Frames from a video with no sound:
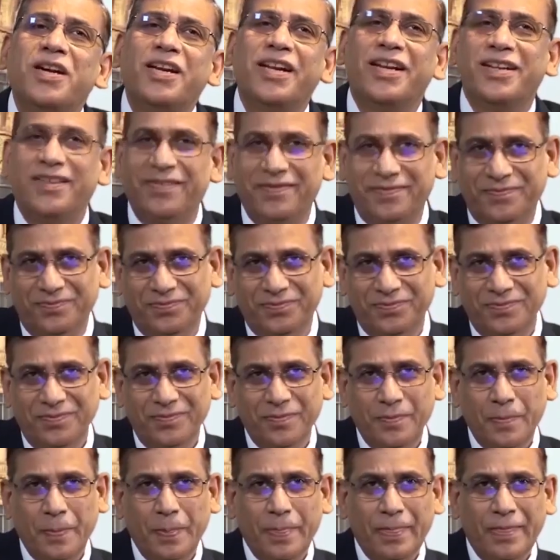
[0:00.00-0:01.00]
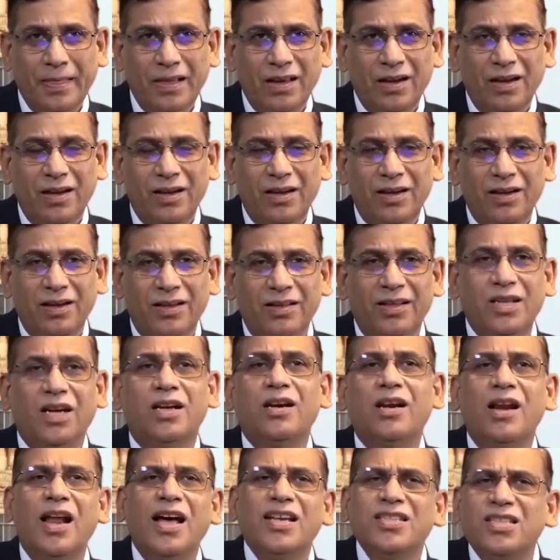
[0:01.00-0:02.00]
Britain. The
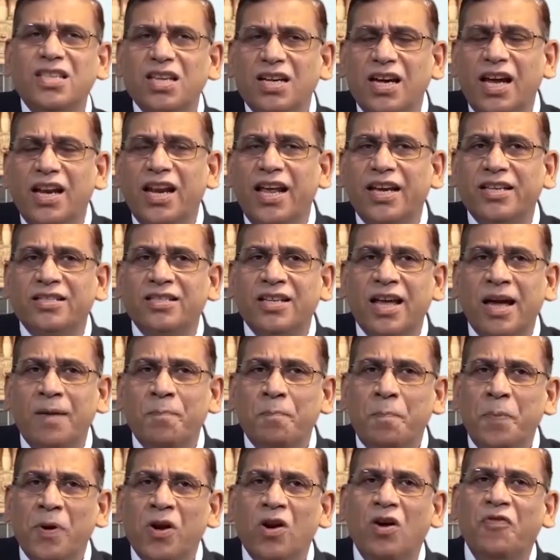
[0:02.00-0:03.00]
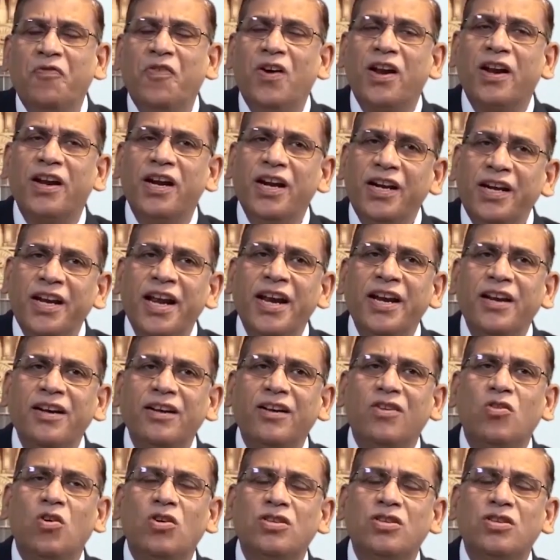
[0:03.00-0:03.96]
classical example of a written